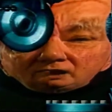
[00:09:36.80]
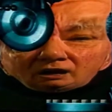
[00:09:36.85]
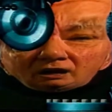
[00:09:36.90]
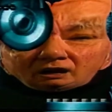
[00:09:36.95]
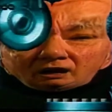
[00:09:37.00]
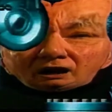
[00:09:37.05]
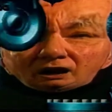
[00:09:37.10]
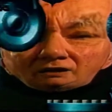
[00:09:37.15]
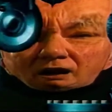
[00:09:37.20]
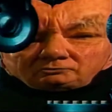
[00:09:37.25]

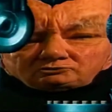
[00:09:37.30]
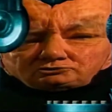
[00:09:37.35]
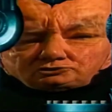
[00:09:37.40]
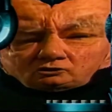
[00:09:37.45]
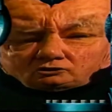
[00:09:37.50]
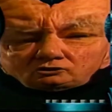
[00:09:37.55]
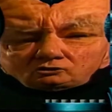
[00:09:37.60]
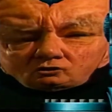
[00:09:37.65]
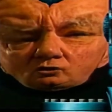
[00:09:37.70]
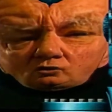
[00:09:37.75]
I'm sure
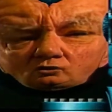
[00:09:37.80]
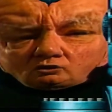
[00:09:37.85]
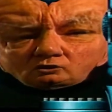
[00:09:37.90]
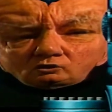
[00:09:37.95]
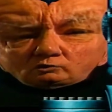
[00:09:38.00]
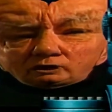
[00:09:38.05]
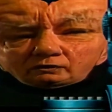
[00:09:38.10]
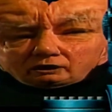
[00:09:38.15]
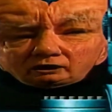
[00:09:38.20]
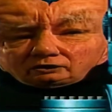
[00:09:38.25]
you're all
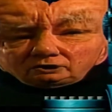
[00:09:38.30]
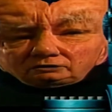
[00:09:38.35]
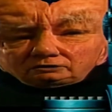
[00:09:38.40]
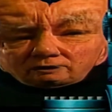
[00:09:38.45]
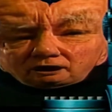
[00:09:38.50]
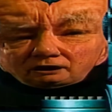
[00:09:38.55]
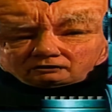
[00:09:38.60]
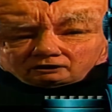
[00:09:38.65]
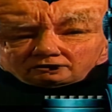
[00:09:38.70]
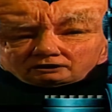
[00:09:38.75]
aware
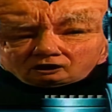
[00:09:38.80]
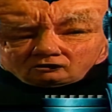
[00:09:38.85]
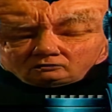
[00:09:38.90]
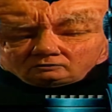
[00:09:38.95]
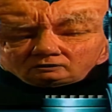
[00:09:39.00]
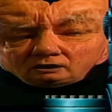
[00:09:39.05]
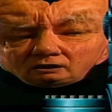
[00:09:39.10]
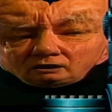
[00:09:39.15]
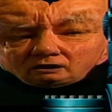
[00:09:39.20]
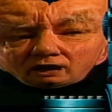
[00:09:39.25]
by now
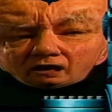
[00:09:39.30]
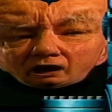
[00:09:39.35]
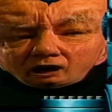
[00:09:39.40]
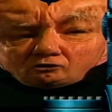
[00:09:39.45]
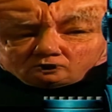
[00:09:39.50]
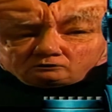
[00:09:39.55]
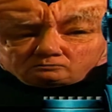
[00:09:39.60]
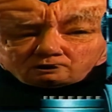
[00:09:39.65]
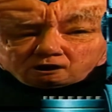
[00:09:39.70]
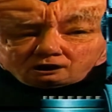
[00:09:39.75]
how
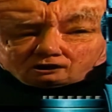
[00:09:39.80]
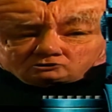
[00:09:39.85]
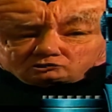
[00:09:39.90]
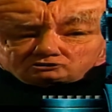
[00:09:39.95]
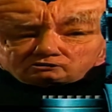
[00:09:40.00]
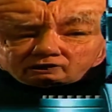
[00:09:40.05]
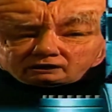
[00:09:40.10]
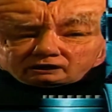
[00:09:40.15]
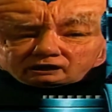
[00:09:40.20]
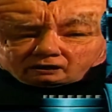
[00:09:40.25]
partial
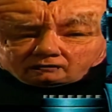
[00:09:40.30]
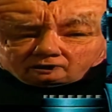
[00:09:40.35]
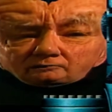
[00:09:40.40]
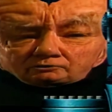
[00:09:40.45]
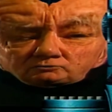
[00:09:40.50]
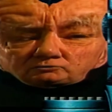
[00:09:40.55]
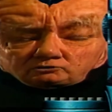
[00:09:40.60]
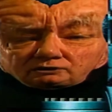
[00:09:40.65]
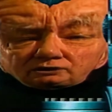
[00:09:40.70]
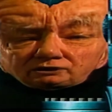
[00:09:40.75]
I am
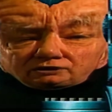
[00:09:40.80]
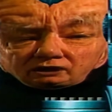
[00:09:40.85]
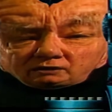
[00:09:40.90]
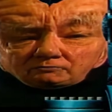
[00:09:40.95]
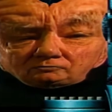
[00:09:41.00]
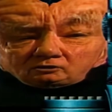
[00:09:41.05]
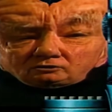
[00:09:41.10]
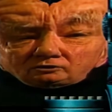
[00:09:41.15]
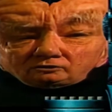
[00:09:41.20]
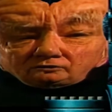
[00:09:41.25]
to a game of